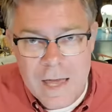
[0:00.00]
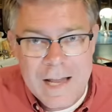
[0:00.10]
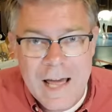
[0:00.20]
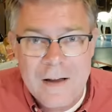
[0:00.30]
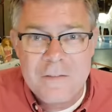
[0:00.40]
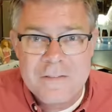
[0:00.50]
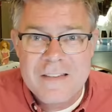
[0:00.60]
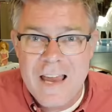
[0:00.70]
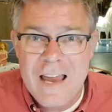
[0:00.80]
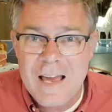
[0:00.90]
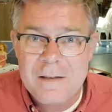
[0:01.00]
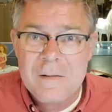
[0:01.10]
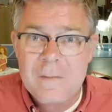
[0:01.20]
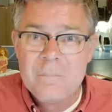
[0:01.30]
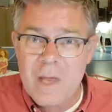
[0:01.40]
out of the sand,
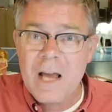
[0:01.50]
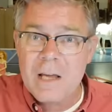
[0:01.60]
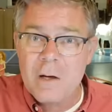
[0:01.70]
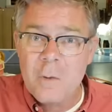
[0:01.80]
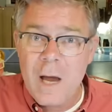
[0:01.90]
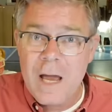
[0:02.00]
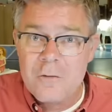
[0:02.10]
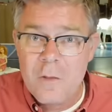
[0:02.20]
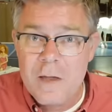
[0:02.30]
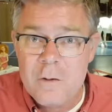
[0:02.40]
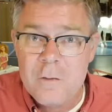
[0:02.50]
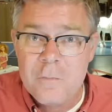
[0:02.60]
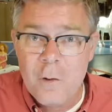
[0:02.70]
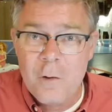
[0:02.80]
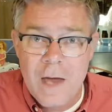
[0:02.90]
and I congratulate you
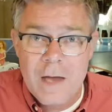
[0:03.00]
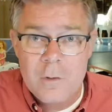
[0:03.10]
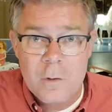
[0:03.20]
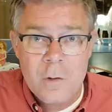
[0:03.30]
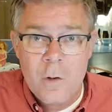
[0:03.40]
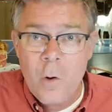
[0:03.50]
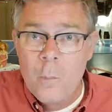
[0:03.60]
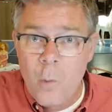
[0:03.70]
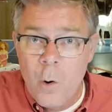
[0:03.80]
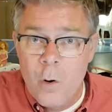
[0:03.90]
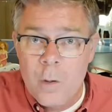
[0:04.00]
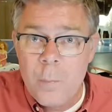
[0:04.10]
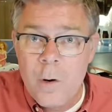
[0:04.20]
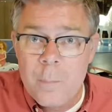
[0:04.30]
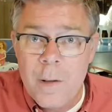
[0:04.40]
for that. You're more
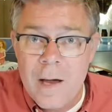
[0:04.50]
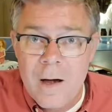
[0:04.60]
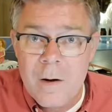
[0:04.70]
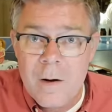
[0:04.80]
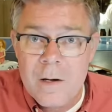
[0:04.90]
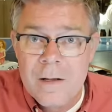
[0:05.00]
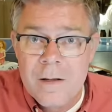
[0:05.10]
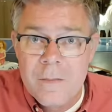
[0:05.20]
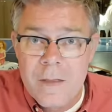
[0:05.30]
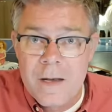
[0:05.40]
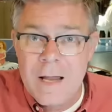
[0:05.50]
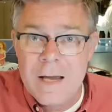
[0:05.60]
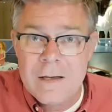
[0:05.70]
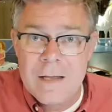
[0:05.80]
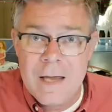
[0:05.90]
prepared than
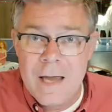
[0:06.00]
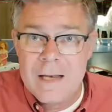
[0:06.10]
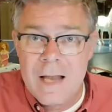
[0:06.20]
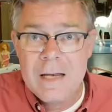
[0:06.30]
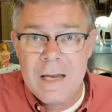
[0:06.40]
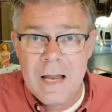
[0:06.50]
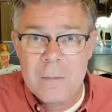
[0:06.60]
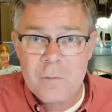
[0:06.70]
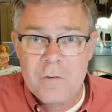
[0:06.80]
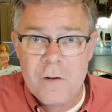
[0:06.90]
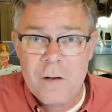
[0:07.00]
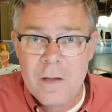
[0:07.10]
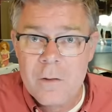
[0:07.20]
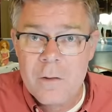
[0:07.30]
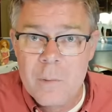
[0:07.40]
98, 99% of
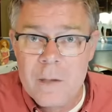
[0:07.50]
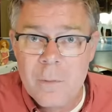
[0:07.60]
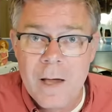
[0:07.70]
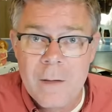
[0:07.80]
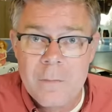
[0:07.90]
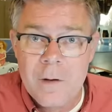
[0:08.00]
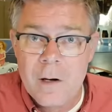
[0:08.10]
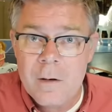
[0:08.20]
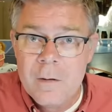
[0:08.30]
the other people out there.